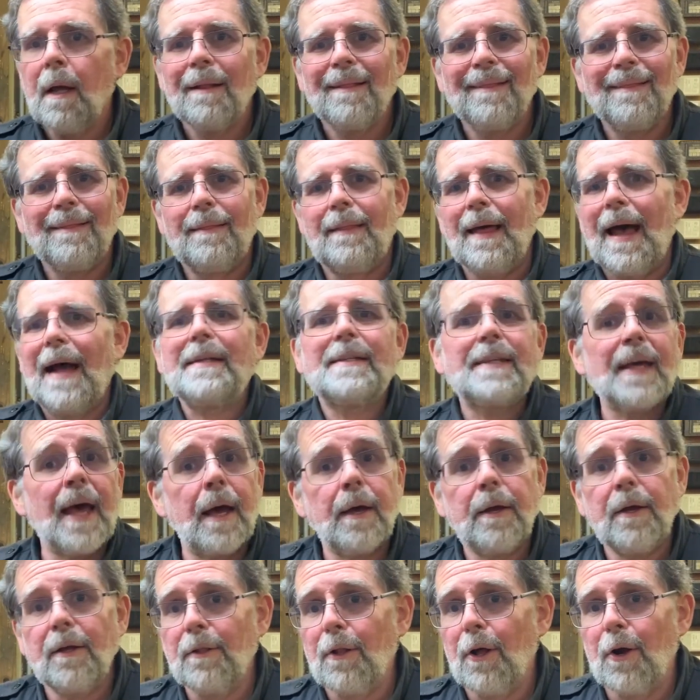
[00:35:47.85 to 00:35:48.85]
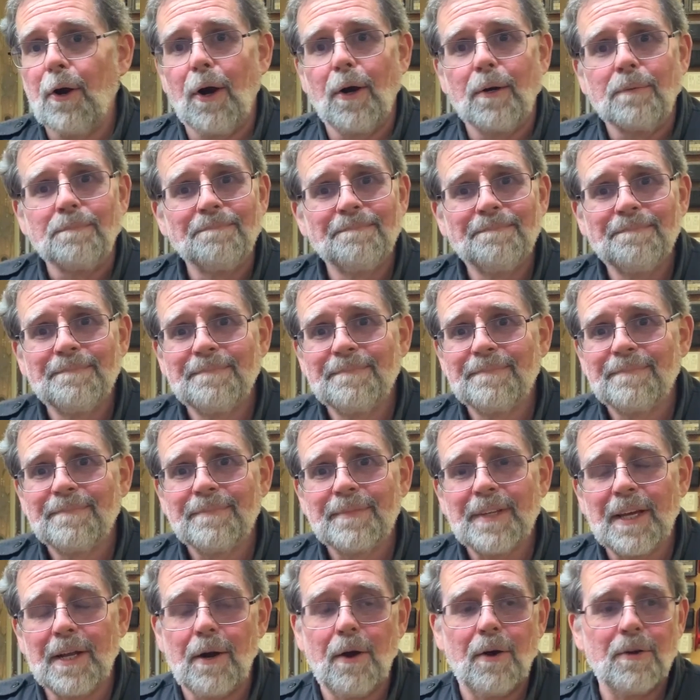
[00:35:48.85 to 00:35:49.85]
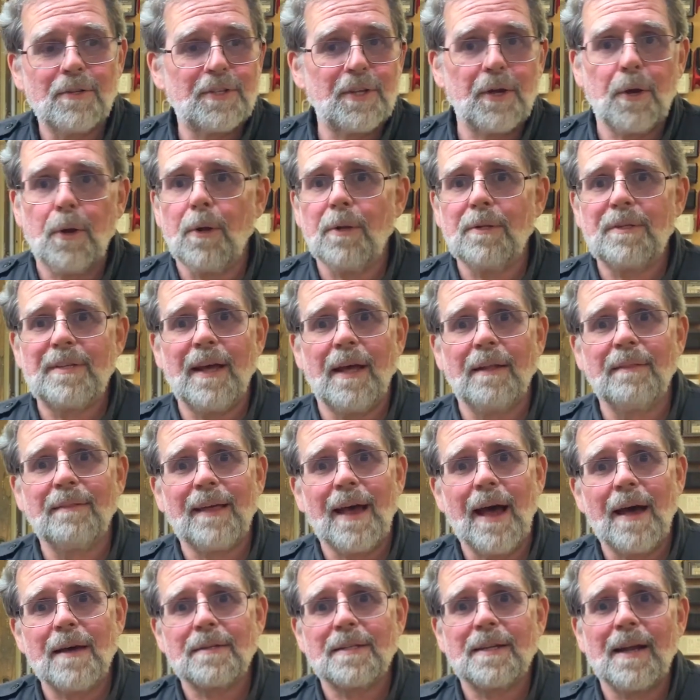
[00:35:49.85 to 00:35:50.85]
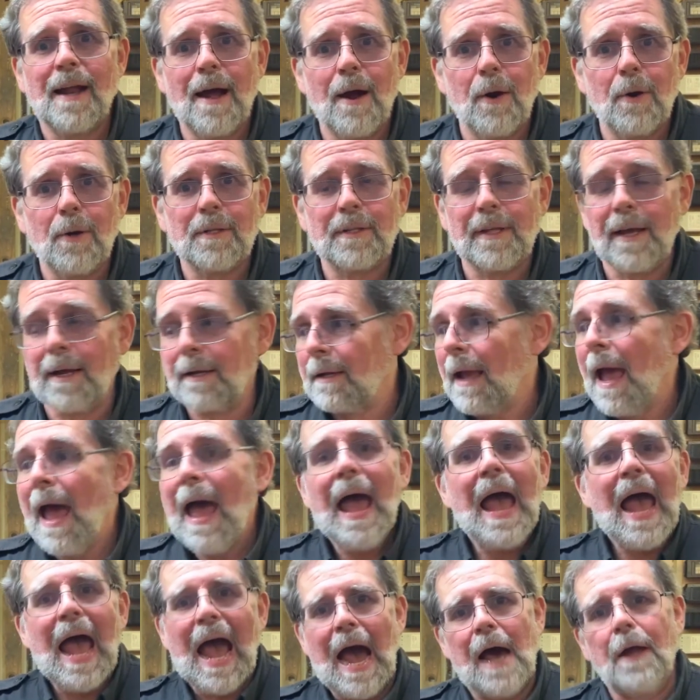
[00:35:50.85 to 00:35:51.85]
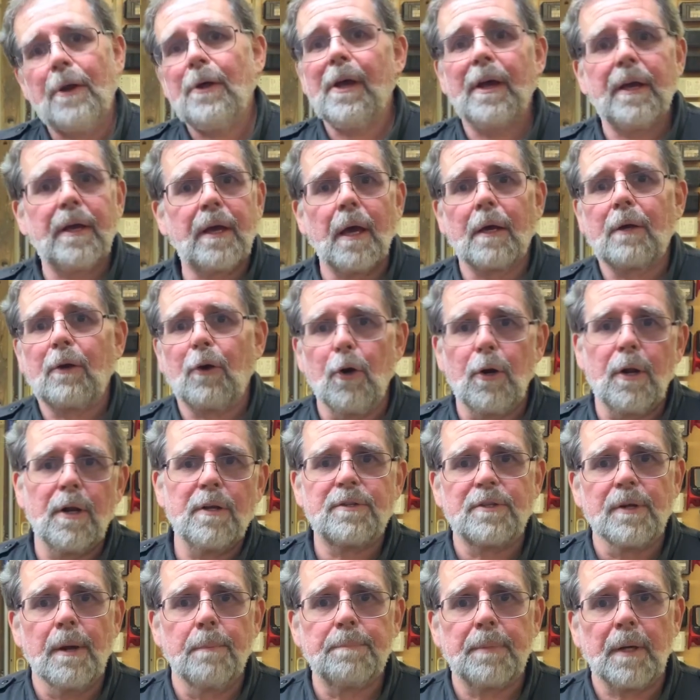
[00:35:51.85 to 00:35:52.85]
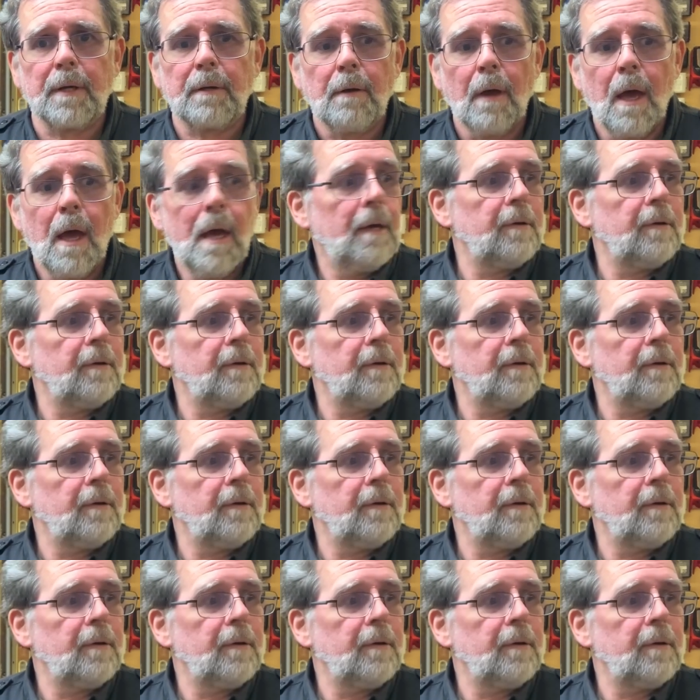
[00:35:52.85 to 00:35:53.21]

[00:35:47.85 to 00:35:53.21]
That's how you learn. You know, it's the old 10,000 hour thing. How do you get good at something?